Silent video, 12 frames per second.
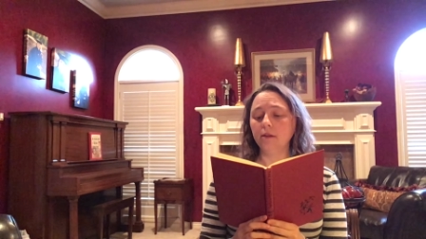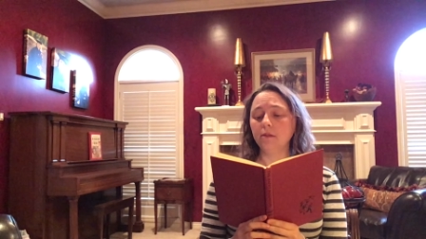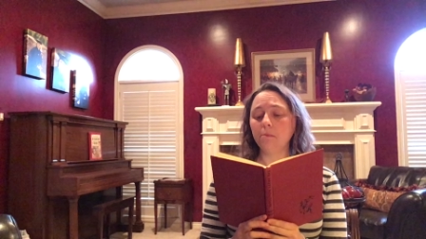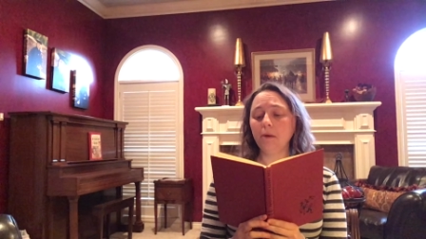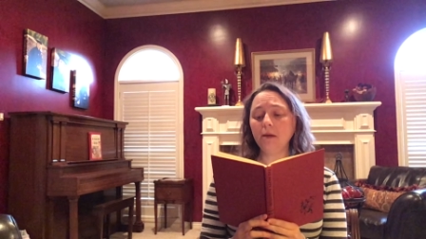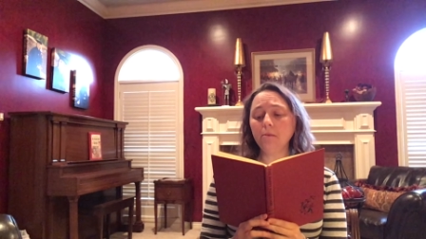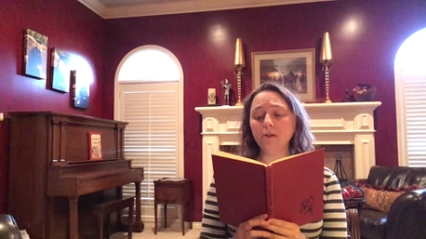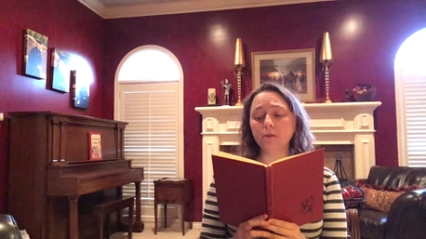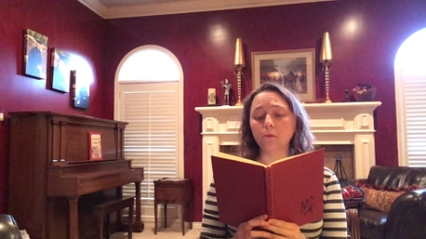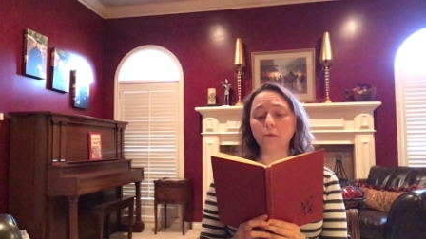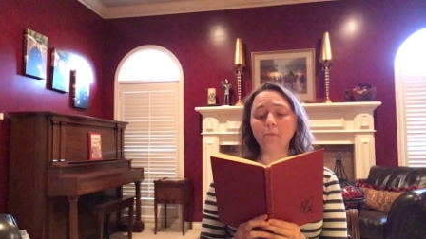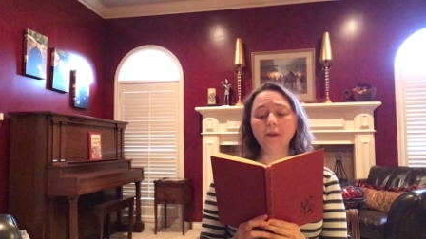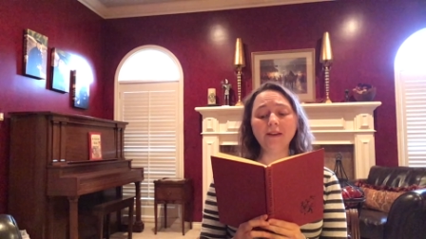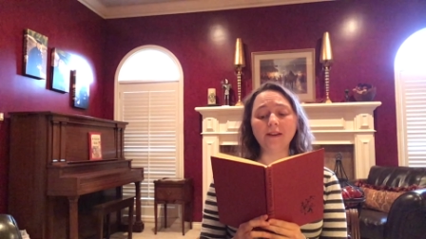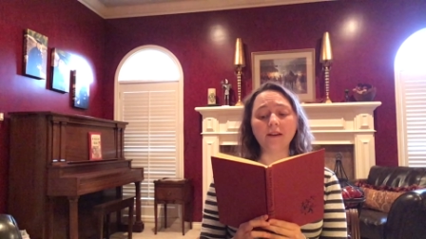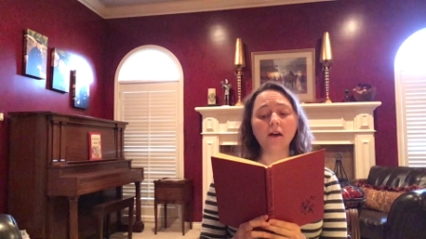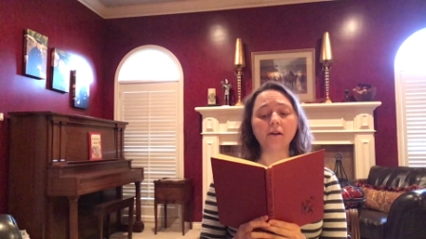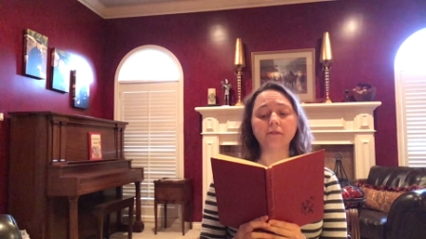The babies were big
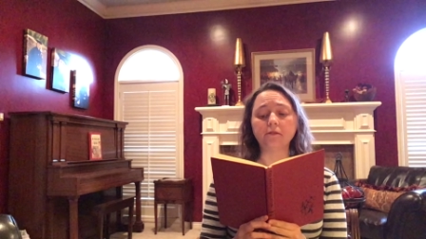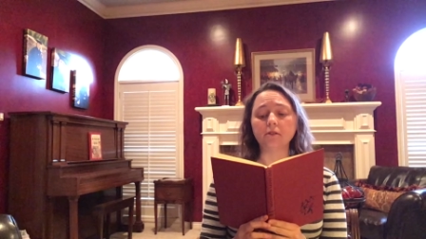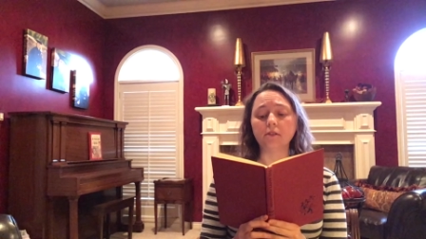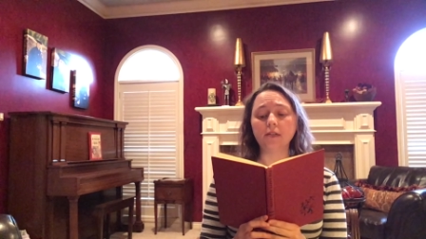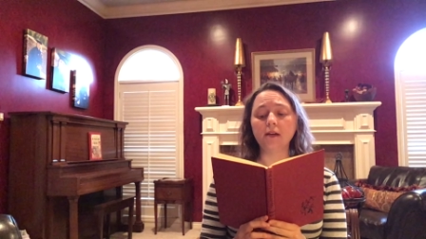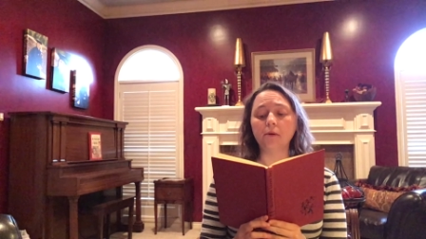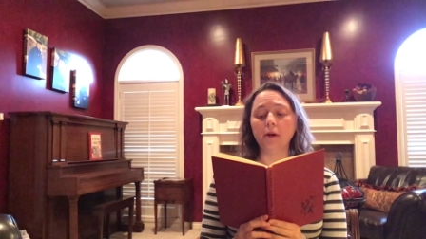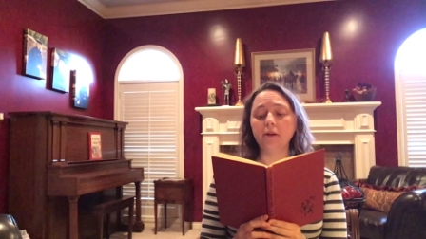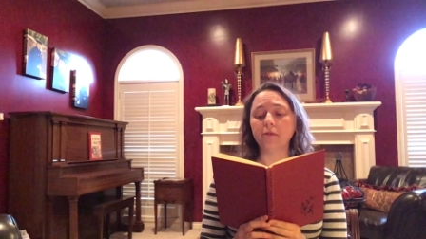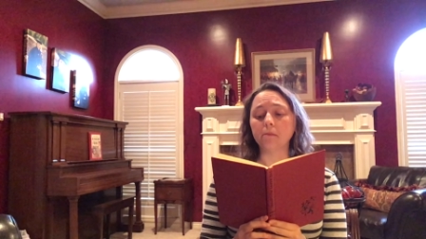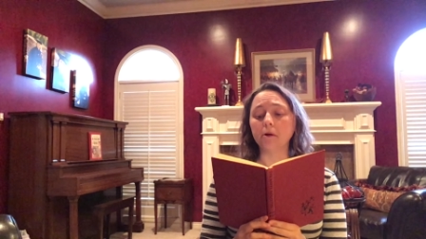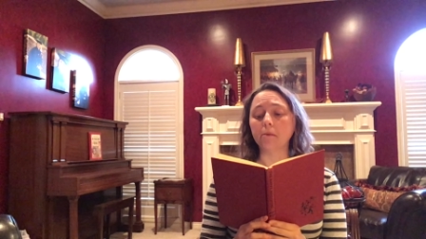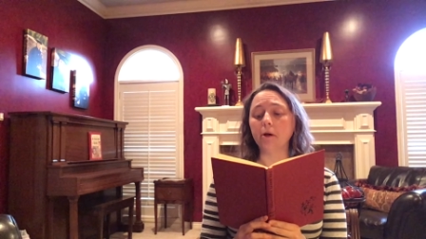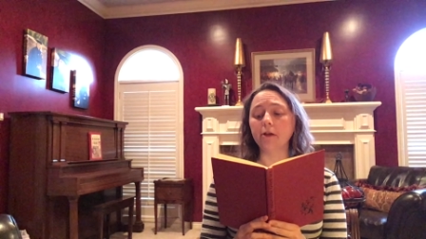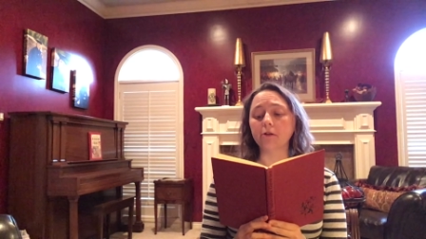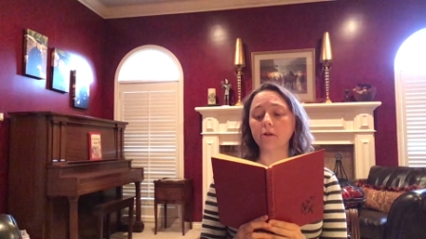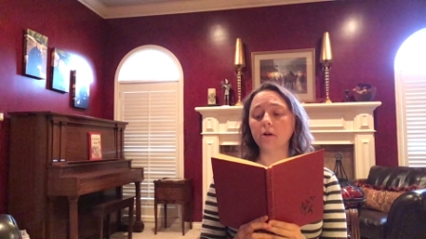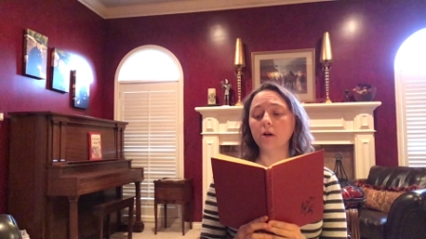enough to stay away from their
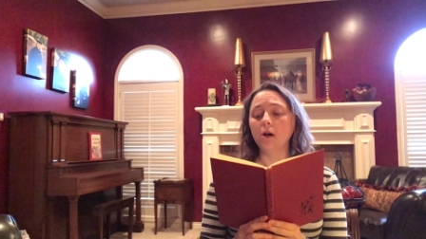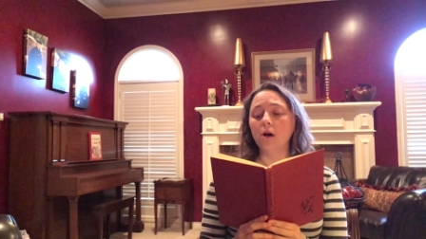mother,